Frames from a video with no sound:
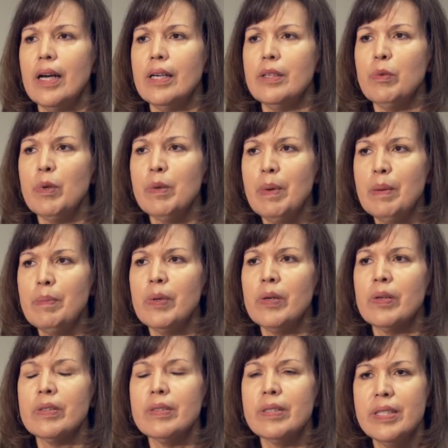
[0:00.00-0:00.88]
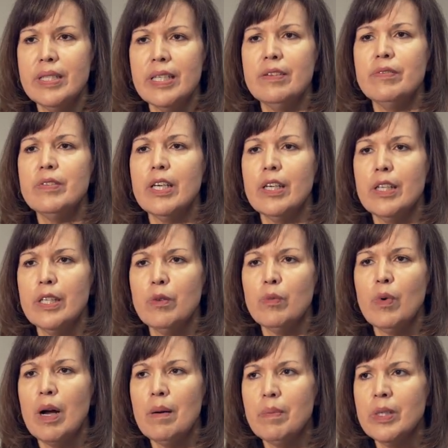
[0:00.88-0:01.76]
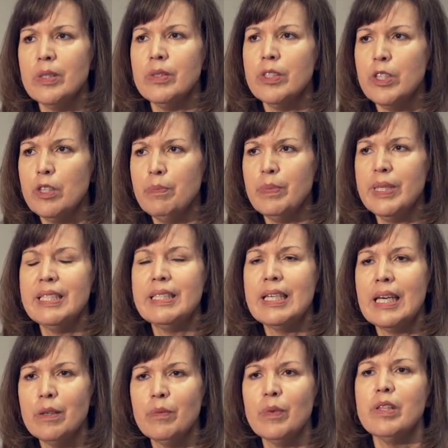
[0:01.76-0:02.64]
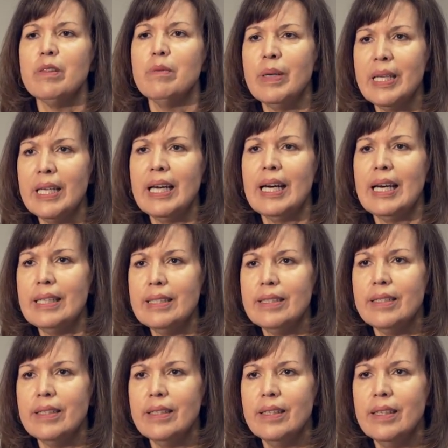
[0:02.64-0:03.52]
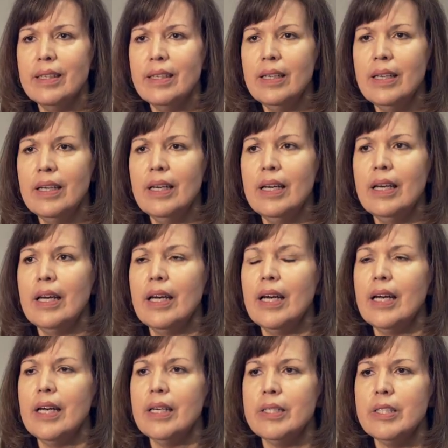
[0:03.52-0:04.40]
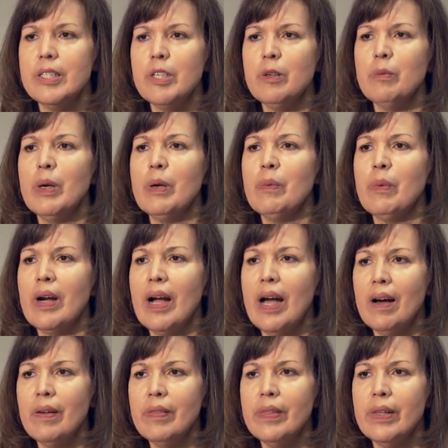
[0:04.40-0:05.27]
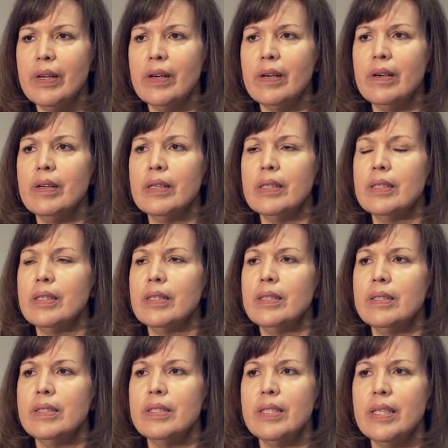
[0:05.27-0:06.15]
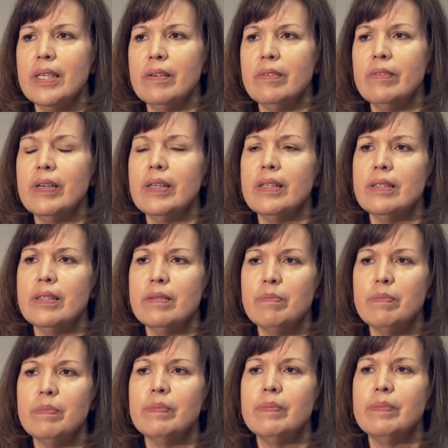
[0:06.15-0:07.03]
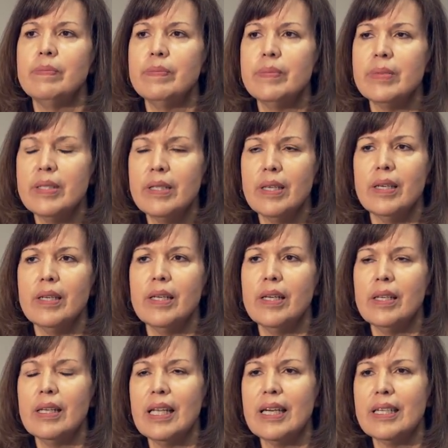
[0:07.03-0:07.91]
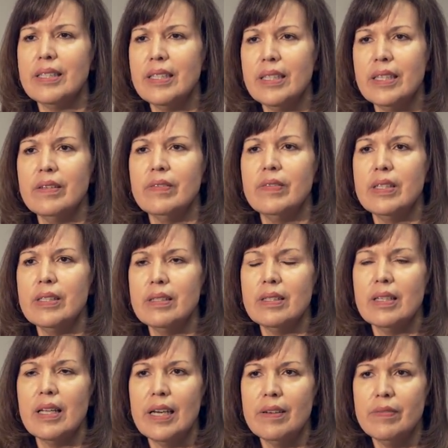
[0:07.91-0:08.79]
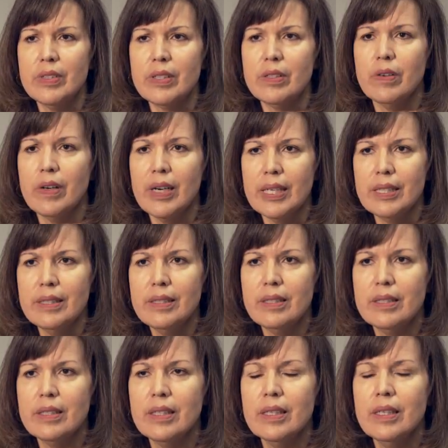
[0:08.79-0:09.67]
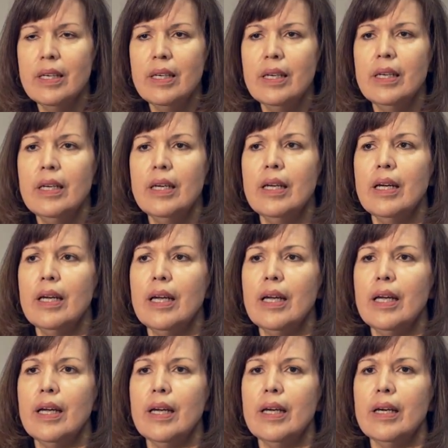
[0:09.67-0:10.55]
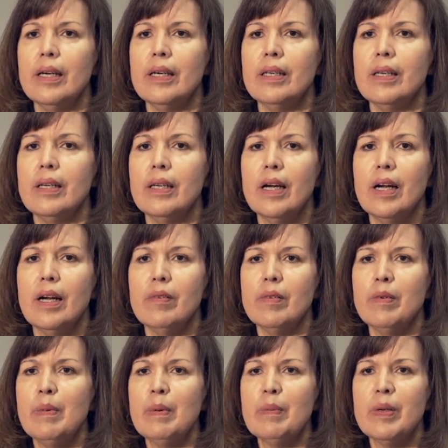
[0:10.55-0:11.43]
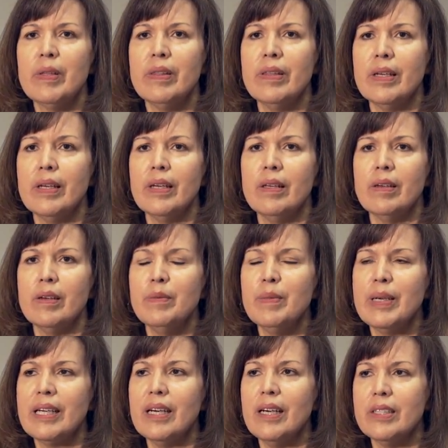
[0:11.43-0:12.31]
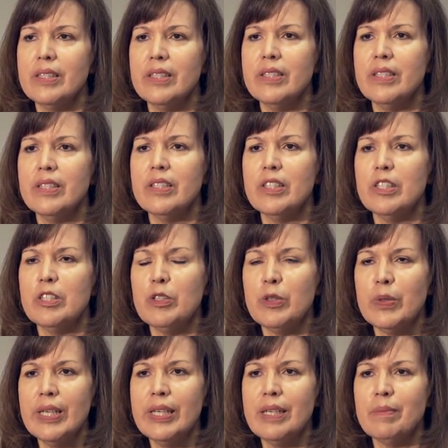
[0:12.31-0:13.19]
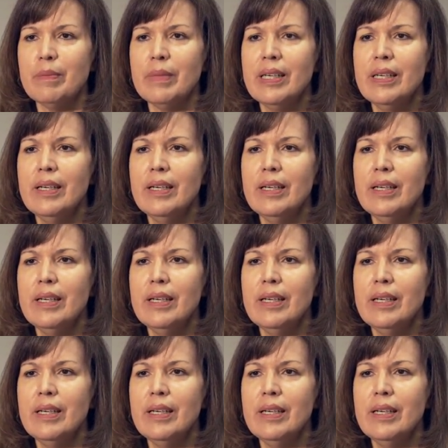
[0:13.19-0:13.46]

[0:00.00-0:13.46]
I remember Steve telling Robert, don't be done with me yet. And so we were out there, and Steve had said he'd like to give his life to Christ. And I remember thinking, oh my gosh, this is a dream.